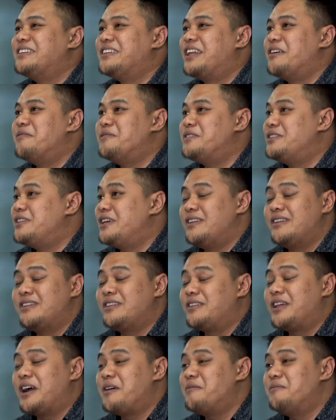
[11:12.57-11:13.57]
time
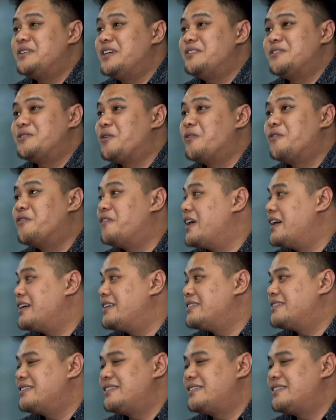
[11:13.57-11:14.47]
change so fast.